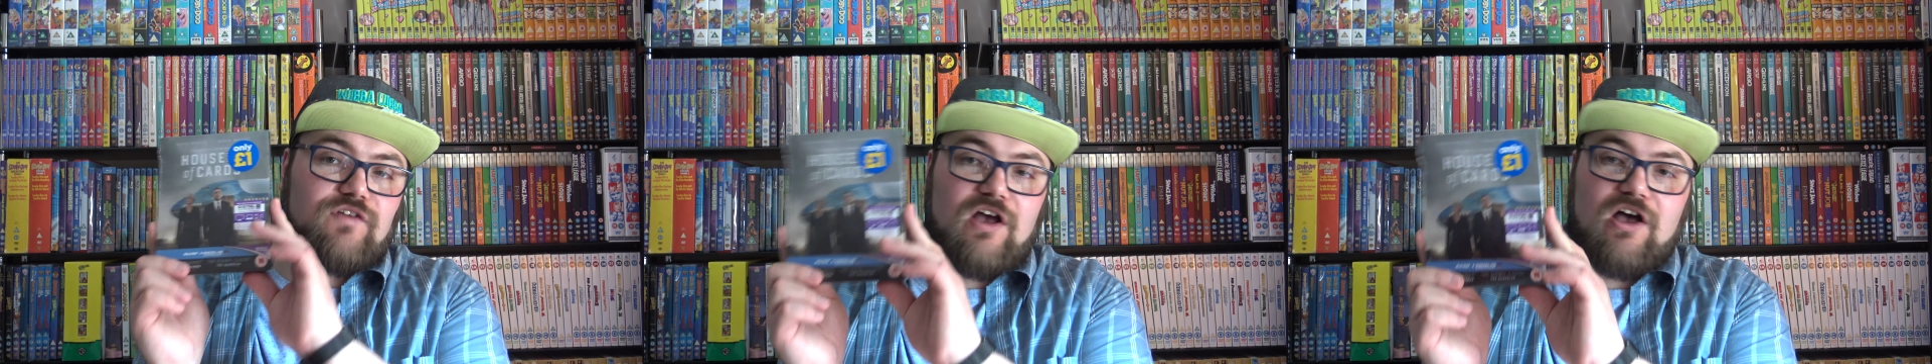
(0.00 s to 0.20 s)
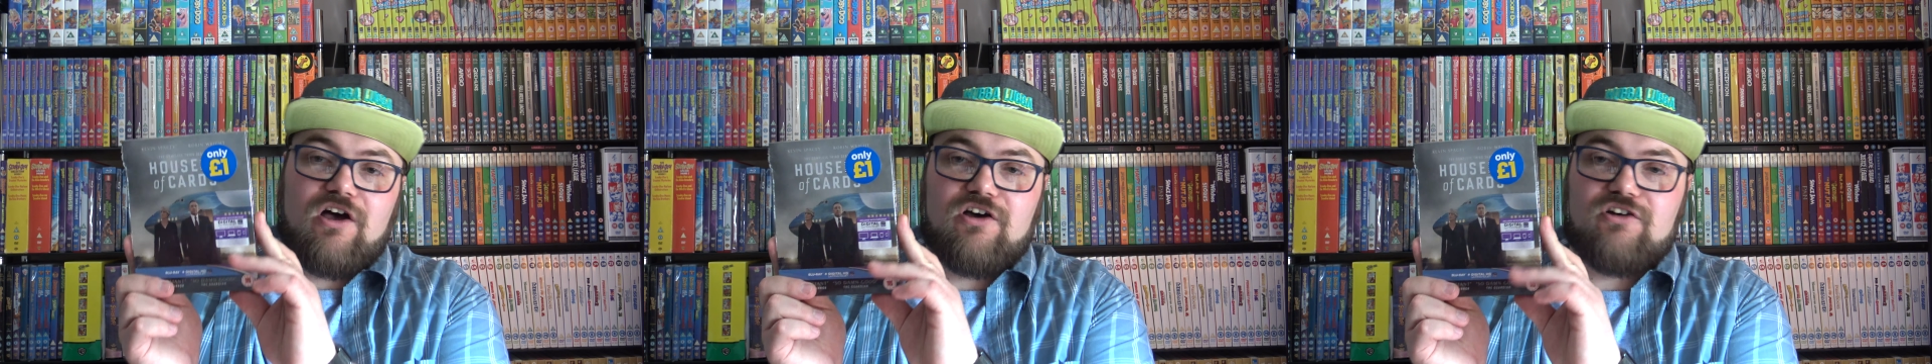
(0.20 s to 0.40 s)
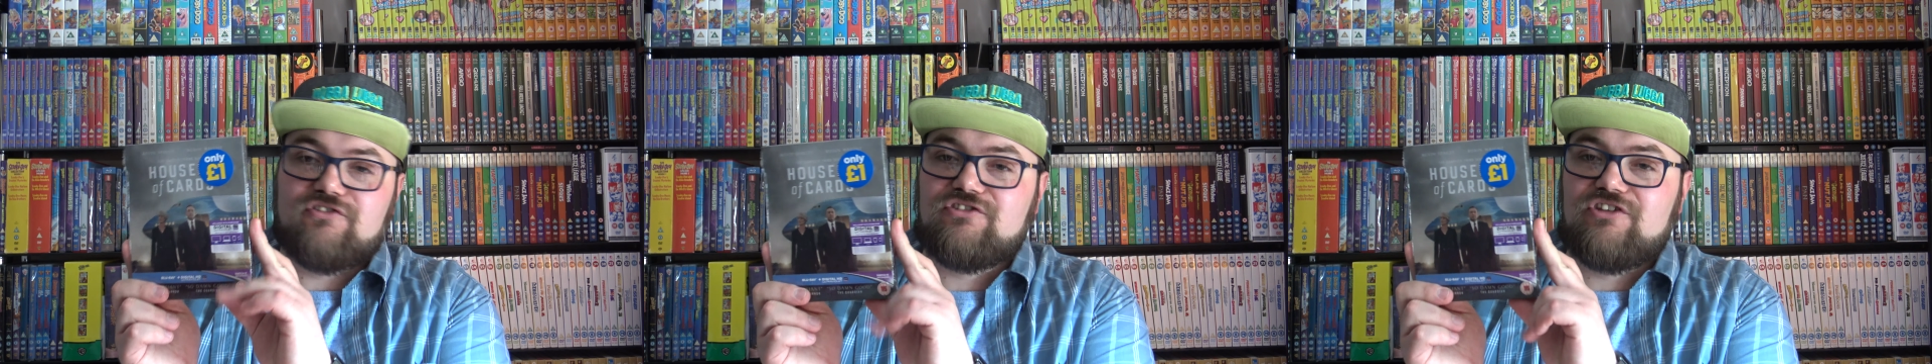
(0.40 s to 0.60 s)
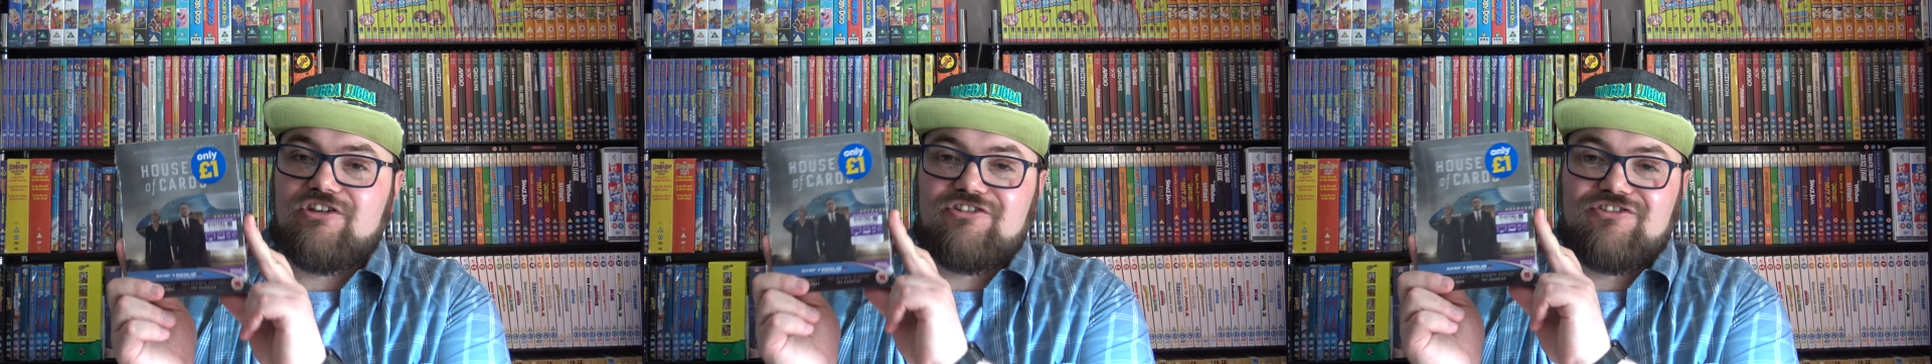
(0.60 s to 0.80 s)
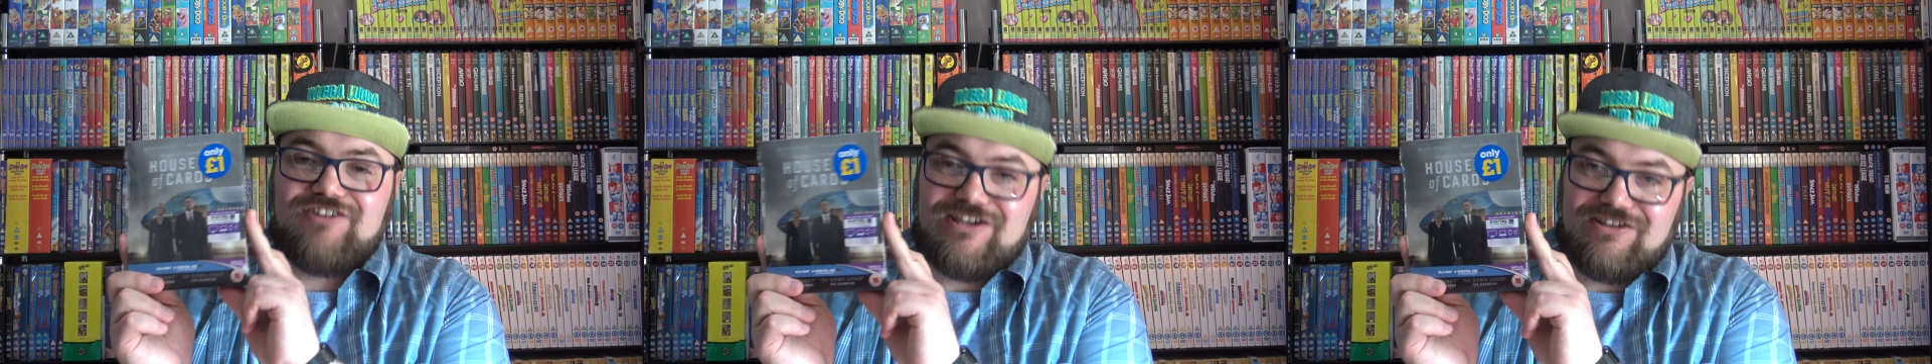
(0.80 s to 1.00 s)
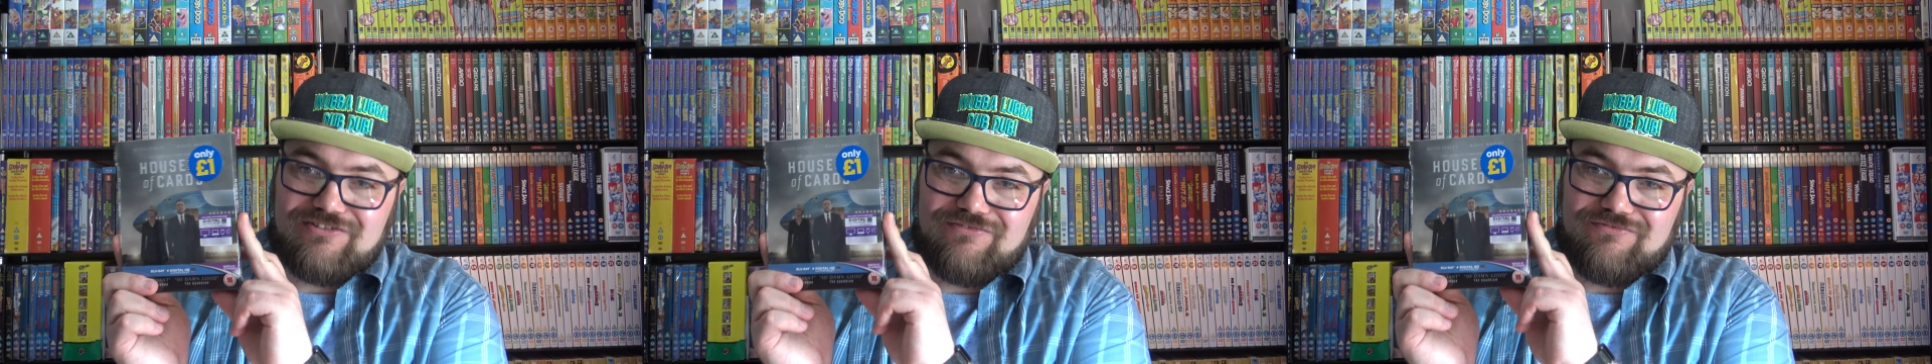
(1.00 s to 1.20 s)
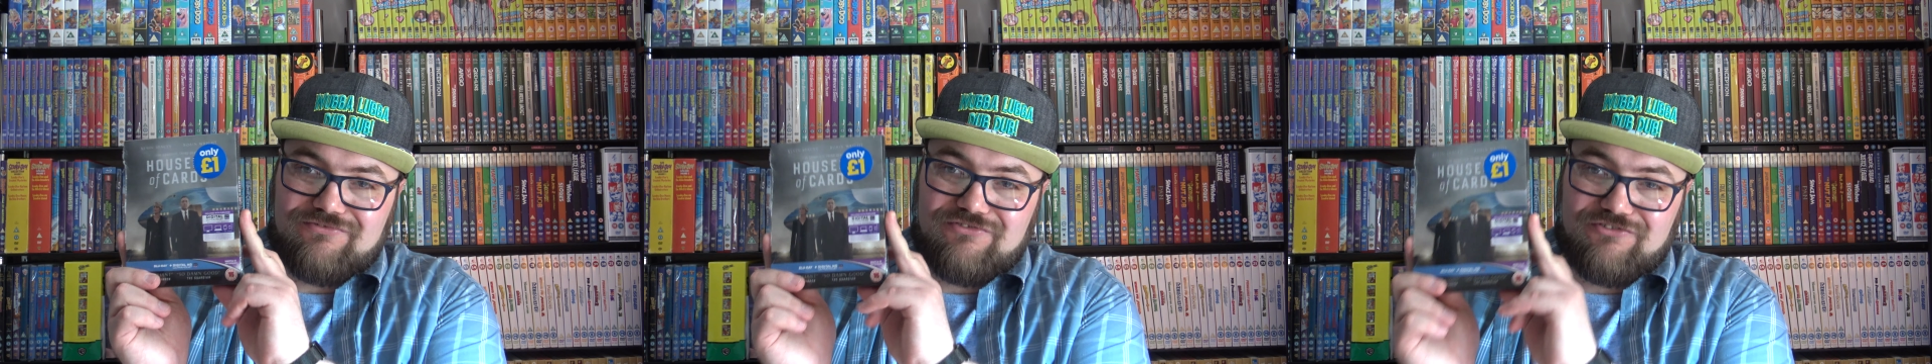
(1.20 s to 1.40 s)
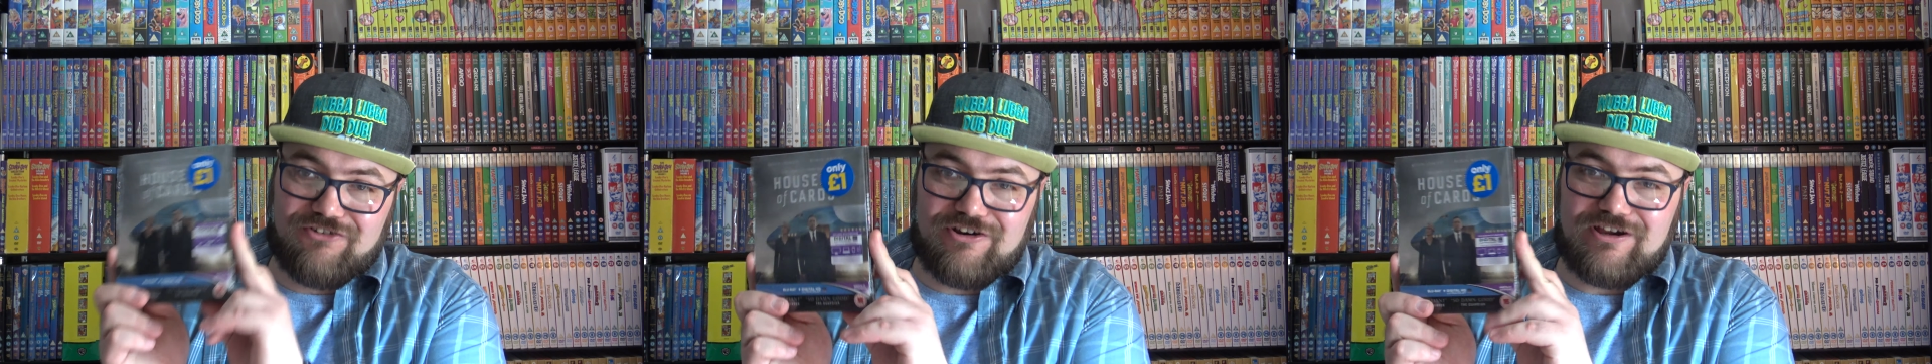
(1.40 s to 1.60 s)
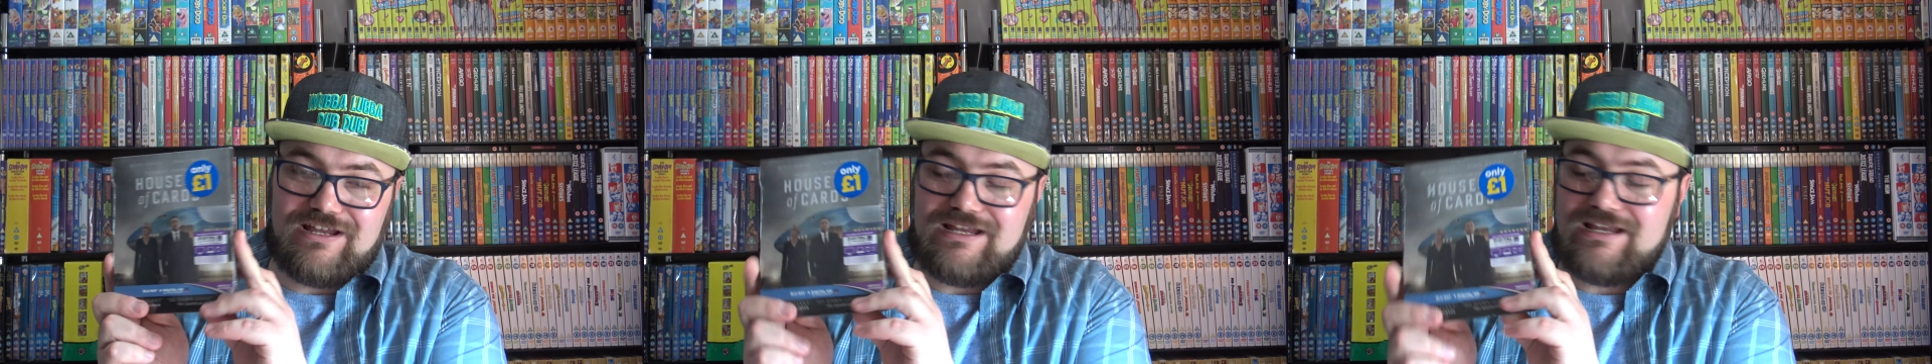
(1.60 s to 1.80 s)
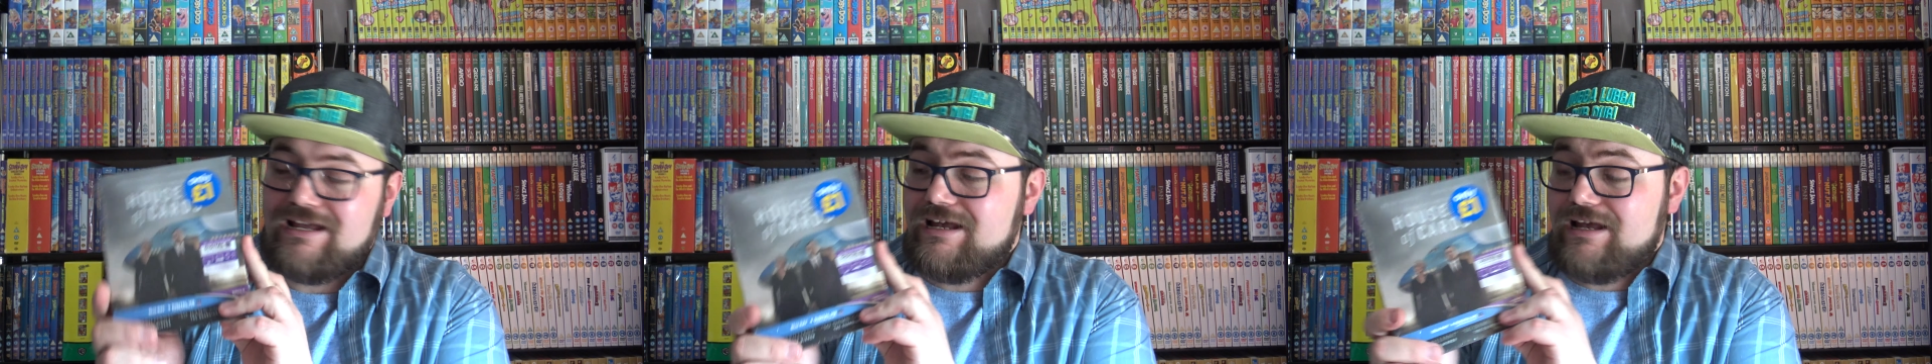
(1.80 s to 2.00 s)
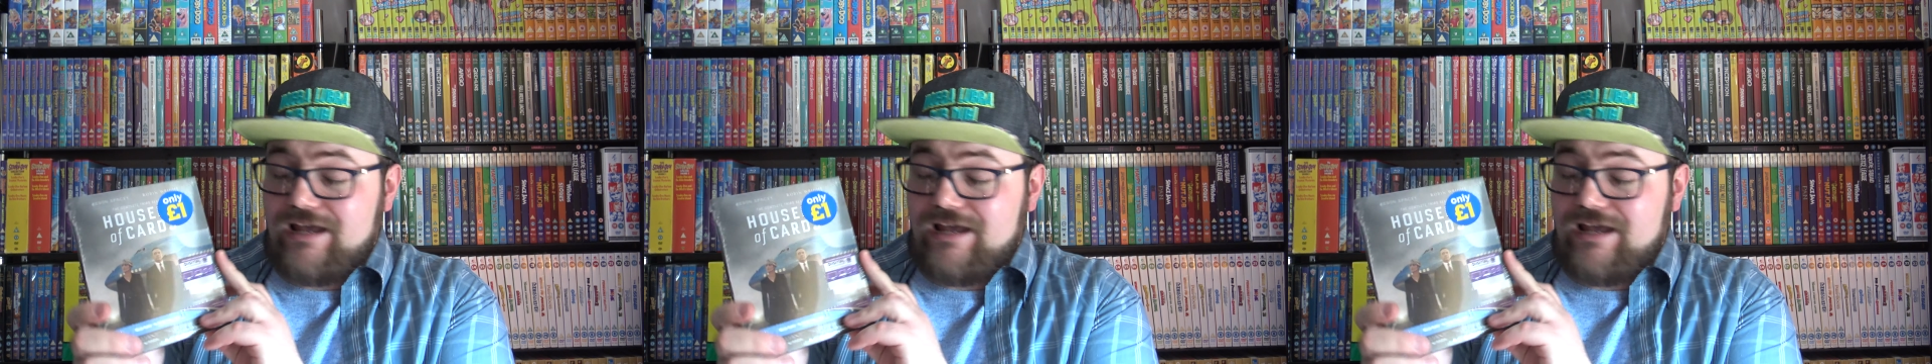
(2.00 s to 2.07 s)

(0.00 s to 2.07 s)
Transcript: Cards Season 3.